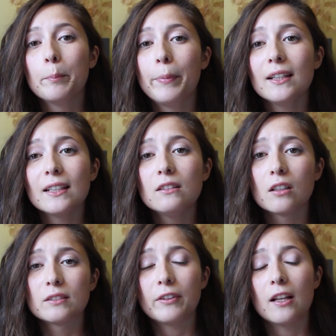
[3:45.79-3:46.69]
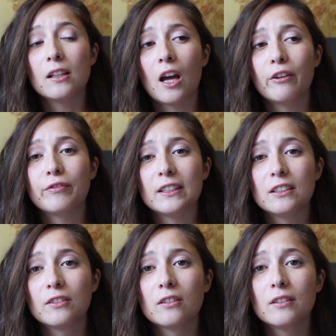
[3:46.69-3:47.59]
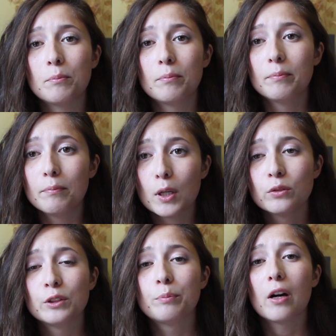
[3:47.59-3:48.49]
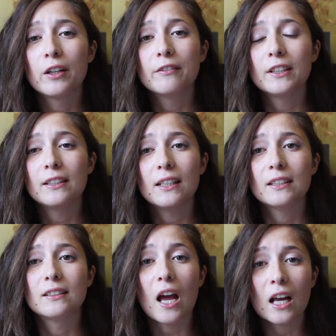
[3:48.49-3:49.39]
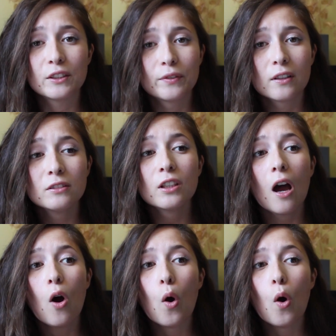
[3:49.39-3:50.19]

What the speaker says: But at NOS Alive Festival the most part of it is asphalt,